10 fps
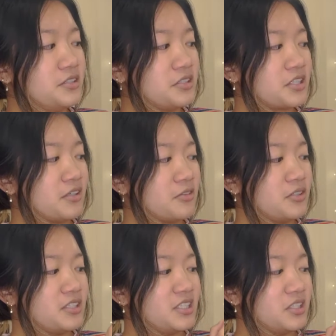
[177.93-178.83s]
Discover
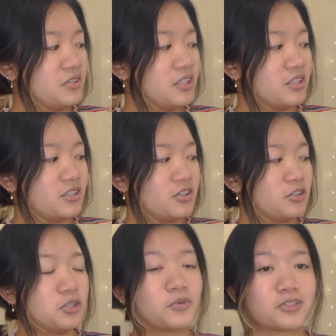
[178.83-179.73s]
the secret
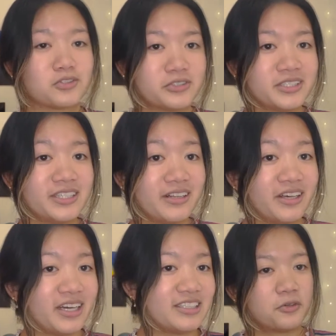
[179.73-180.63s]
to results that
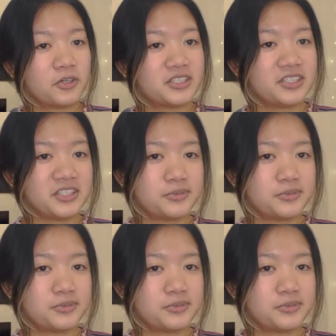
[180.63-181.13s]
last. Of course, this is